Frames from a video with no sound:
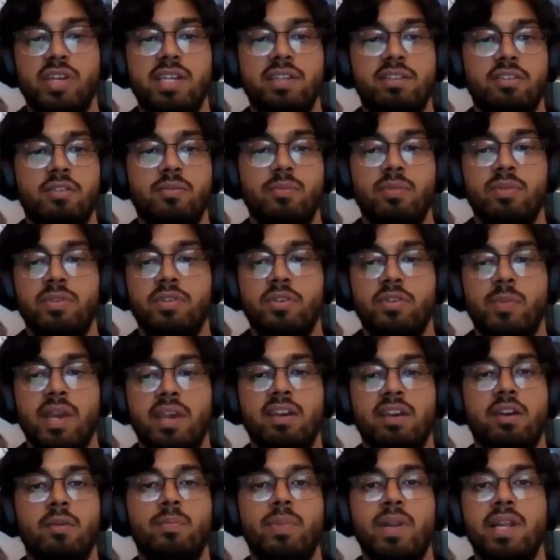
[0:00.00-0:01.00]
Do you make
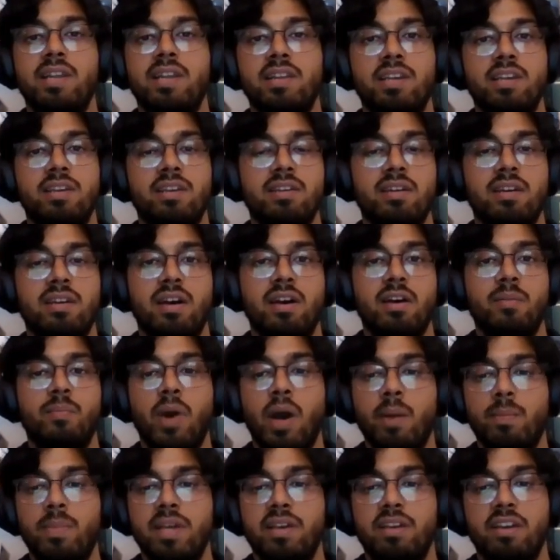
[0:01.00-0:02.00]
it completely
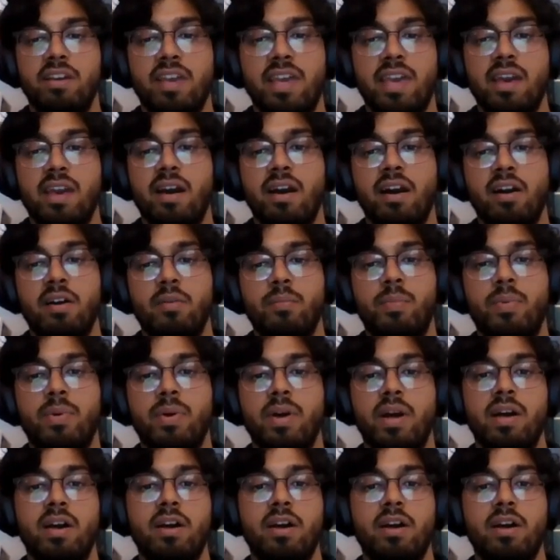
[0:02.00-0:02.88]
public in GitHub?